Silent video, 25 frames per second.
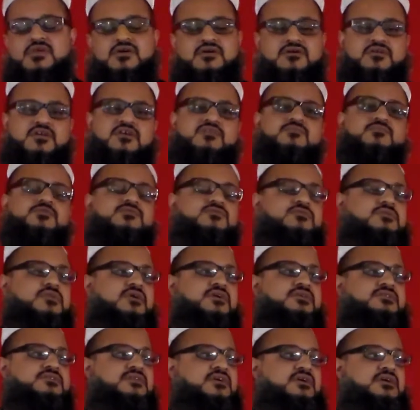
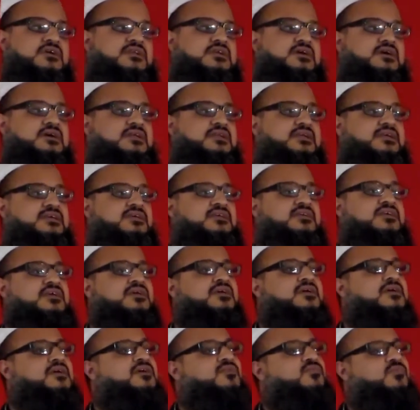rahmatullahi ta'ala alayh,
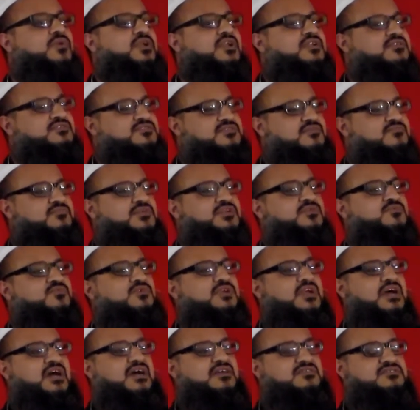when somebody
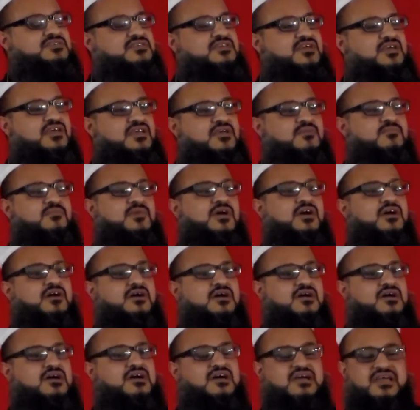would ask him
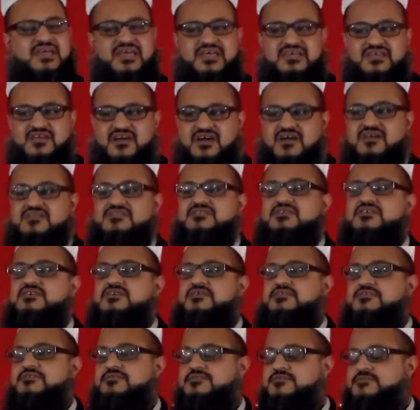a
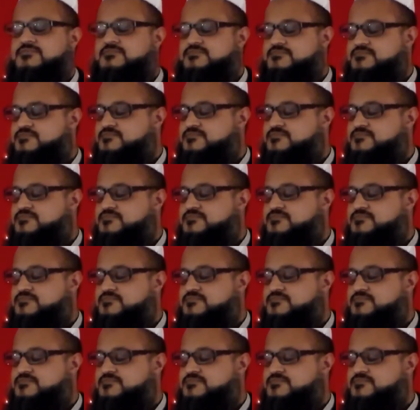hadith,